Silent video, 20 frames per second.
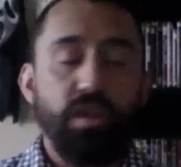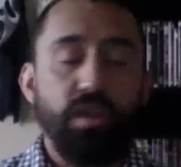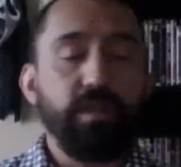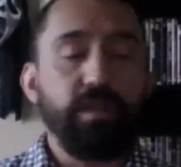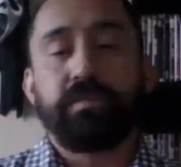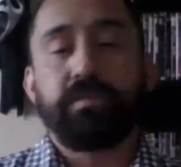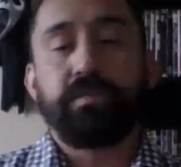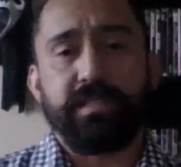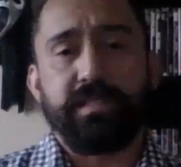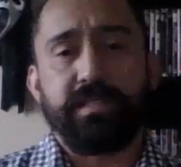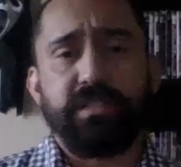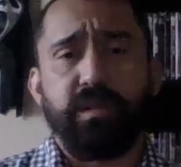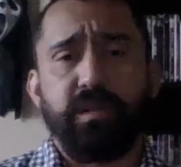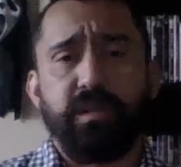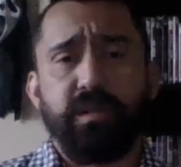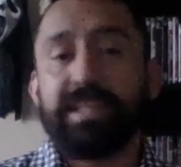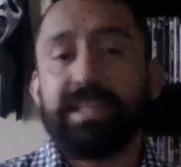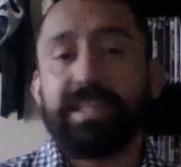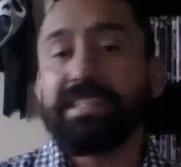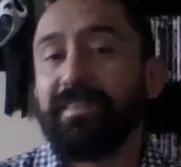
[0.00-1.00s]
just,
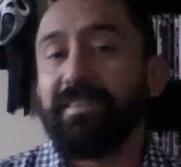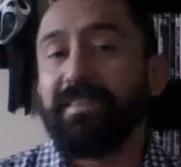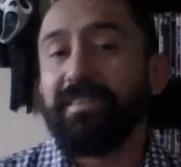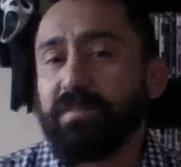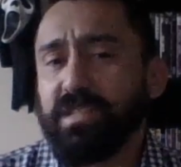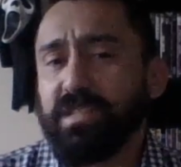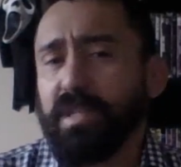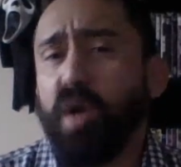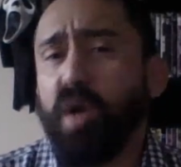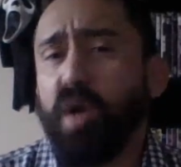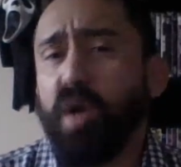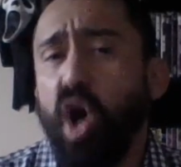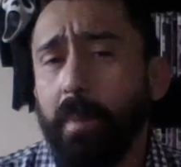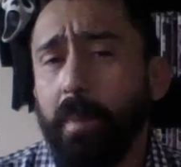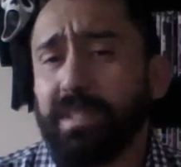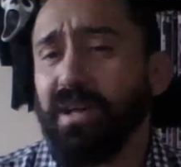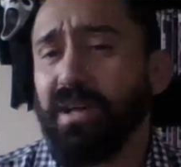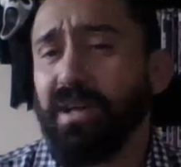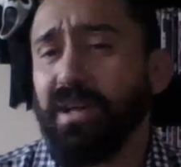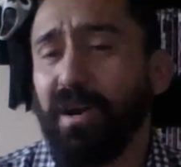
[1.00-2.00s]
leave some
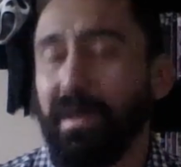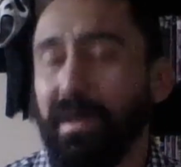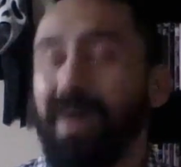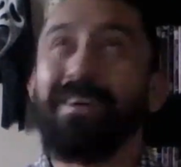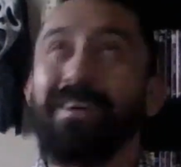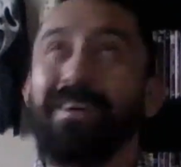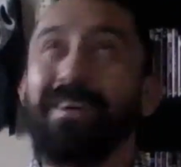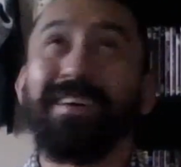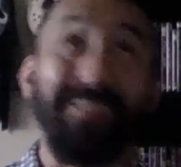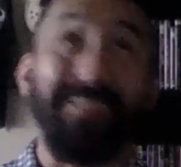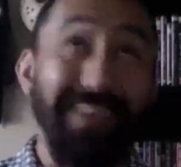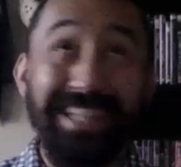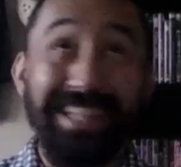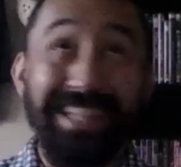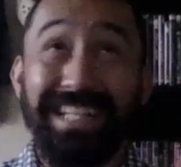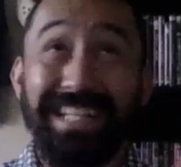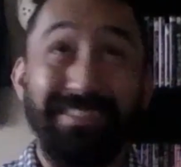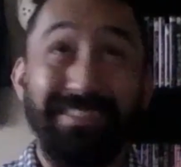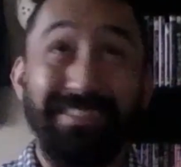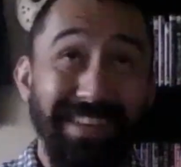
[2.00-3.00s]
comments talking about how great
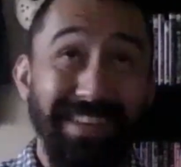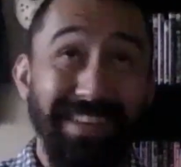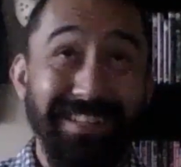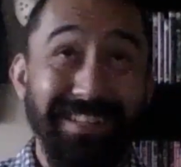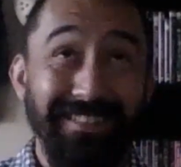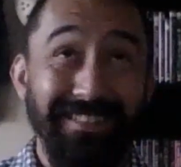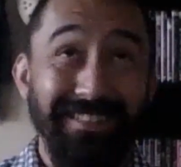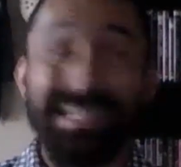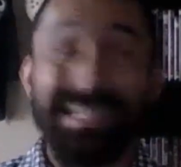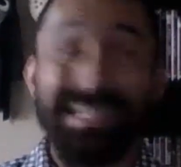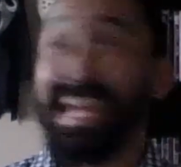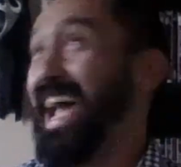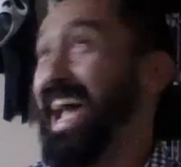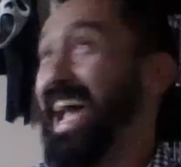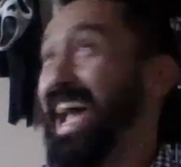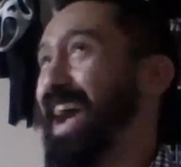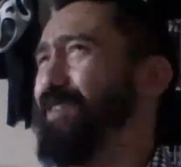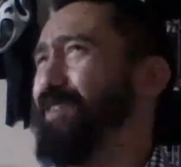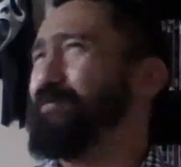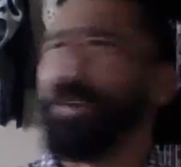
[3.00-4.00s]
David Fincher is,
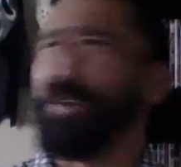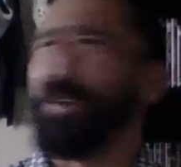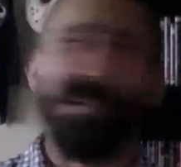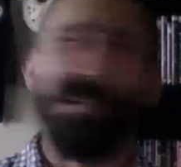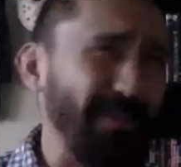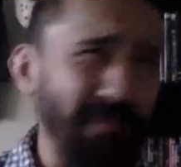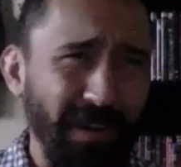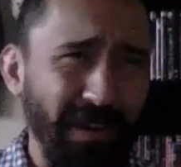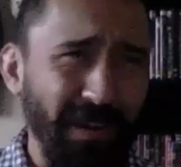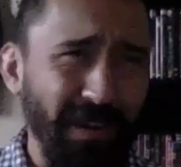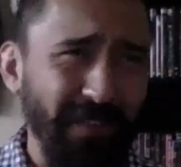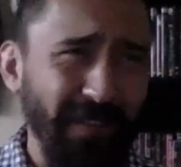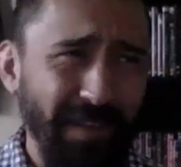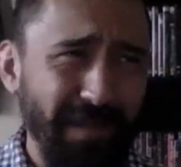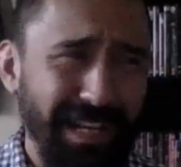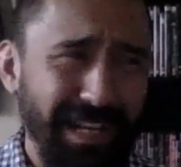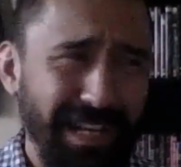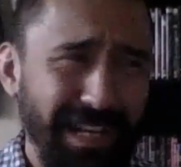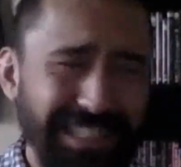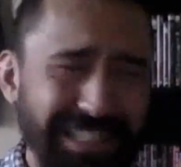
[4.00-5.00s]
how wonderful Morgan
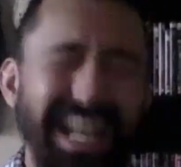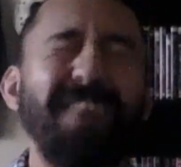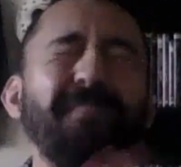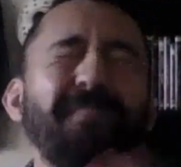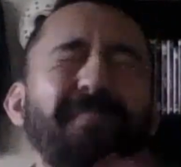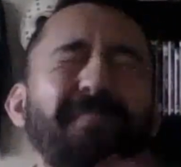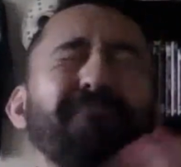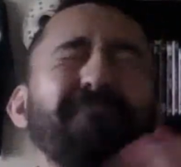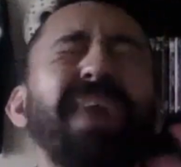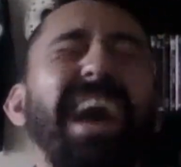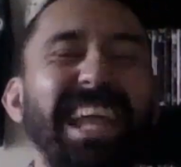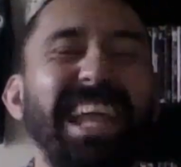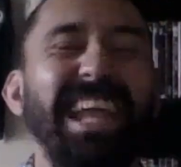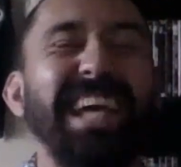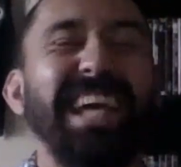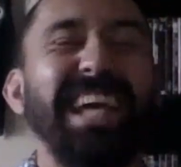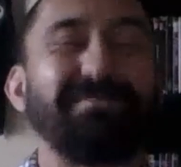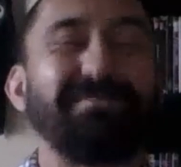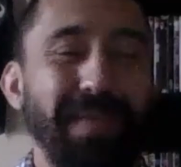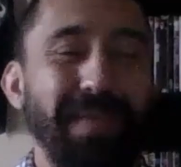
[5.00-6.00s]
Freeman is, and how
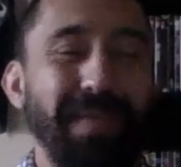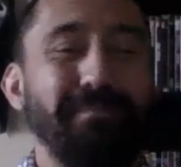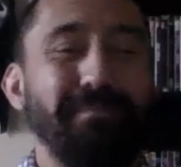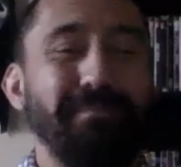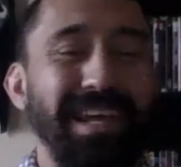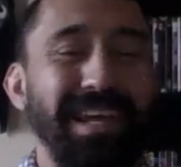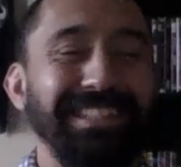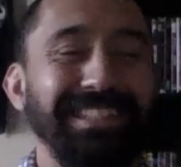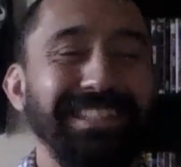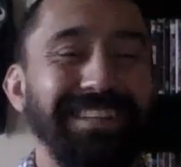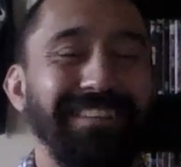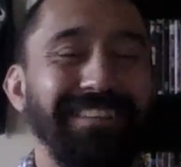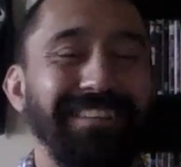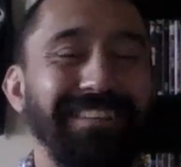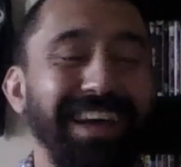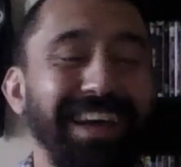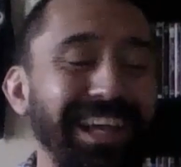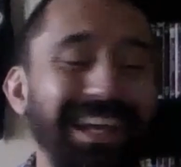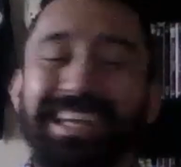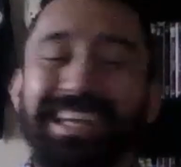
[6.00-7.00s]
badass Brad Pitt is, all
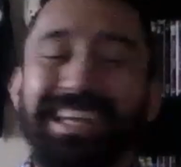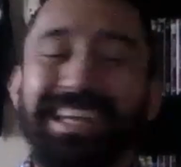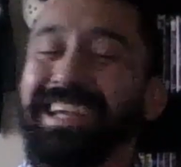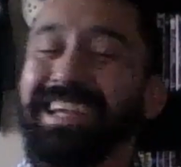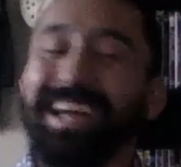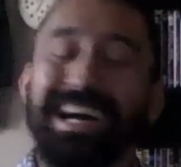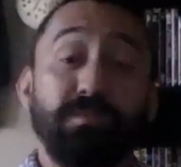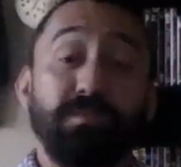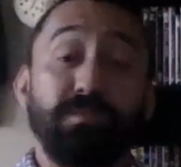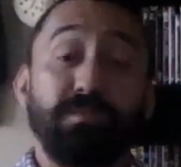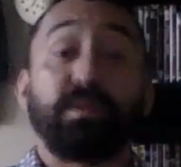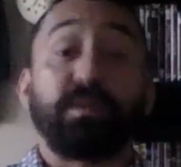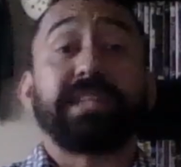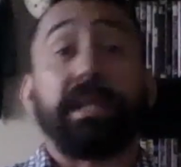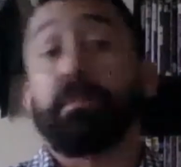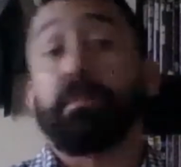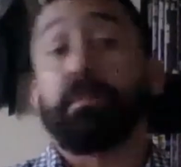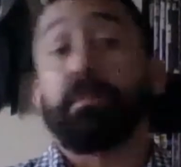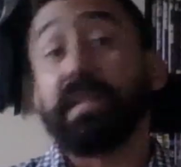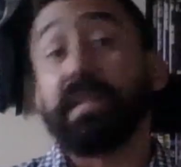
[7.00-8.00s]
right? You guys, once again,
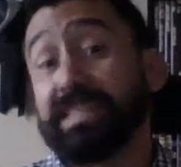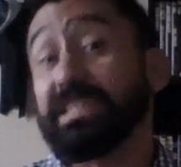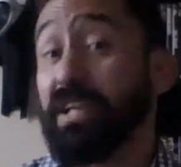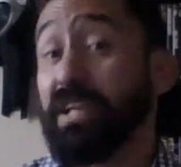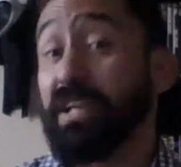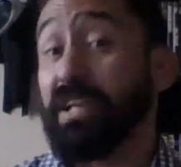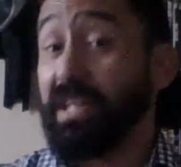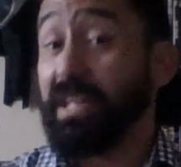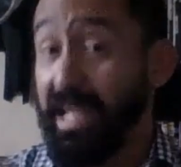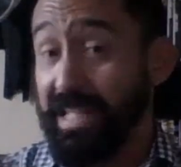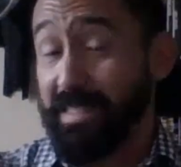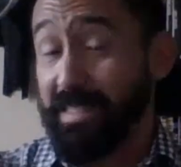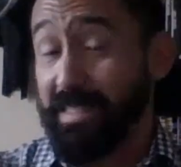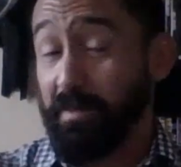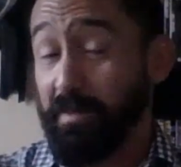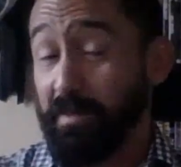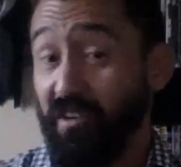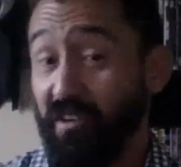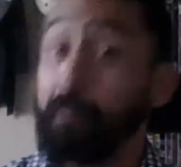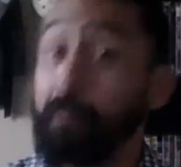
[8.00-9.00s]
please click like and
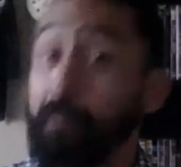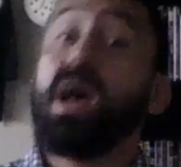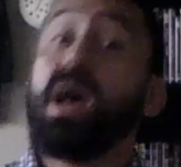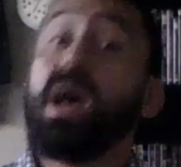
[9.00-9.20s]
subscribe.